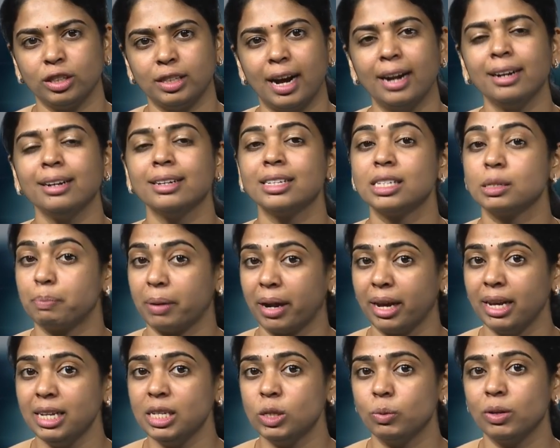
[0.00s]
that its
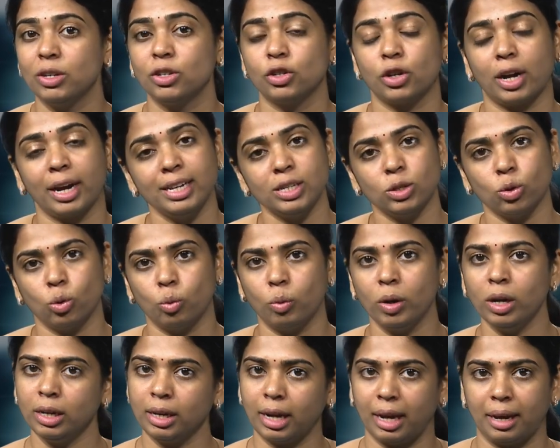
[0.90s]
price will rise
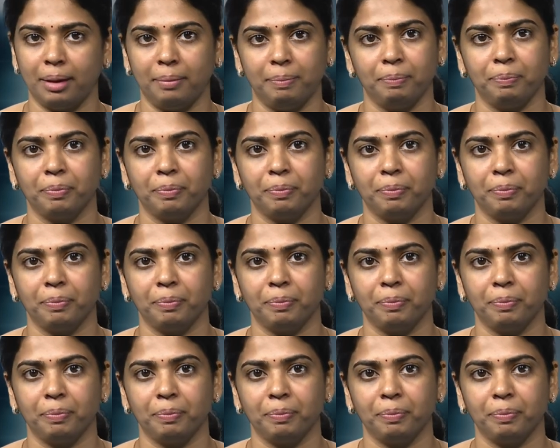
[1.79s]
over time.